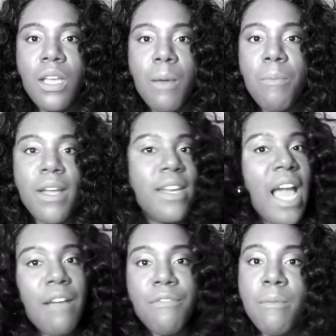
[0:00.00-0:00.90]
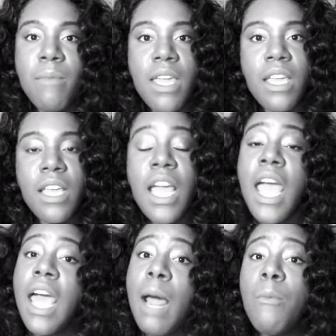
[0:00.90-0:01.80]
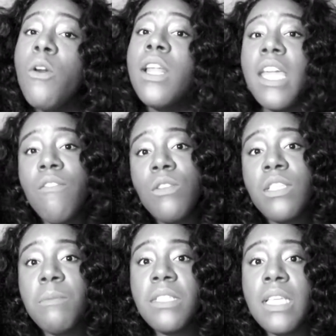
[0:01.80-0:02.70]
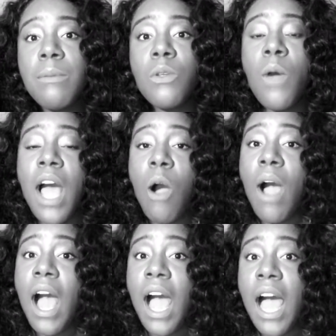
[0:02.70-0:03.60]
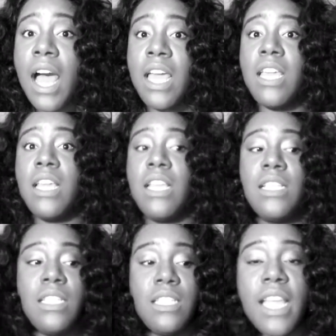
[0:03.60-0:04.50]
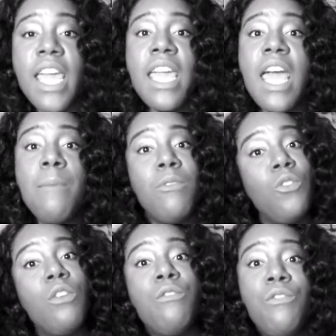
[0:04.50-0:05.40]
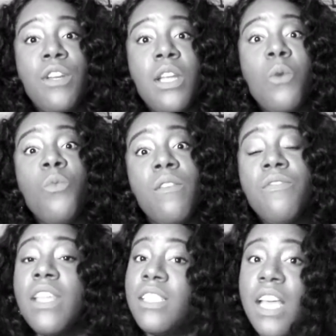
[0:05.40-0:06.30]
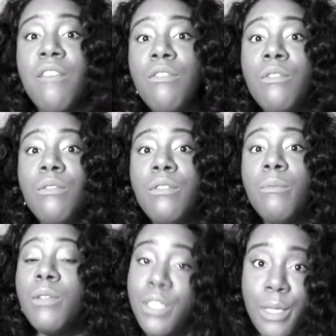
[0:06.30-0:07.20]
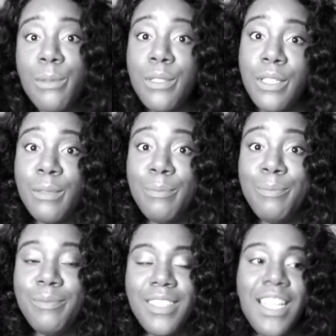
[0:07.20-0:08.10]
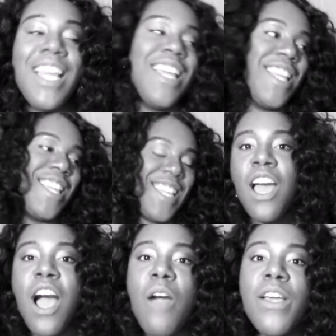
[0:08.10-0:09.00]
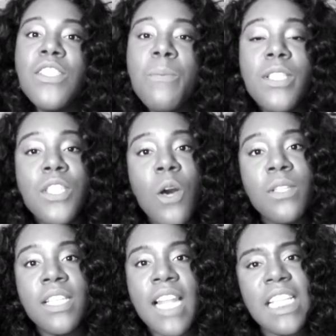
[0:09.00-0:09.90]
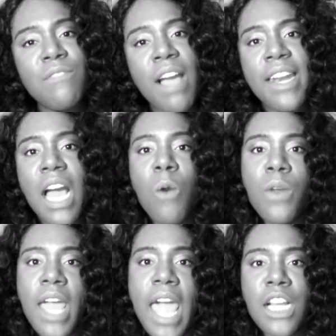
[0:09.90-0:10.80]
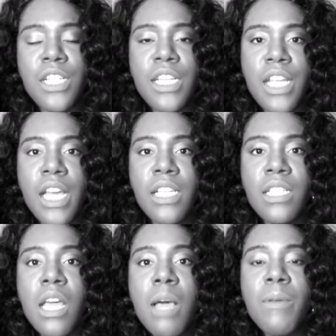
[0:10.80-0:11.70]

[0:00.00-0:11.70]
But not for me. And I'm going to give you some tips on how I stay epidural free with the devil, Pitocin. Alright, so Pitocin, let's find out what it actually does.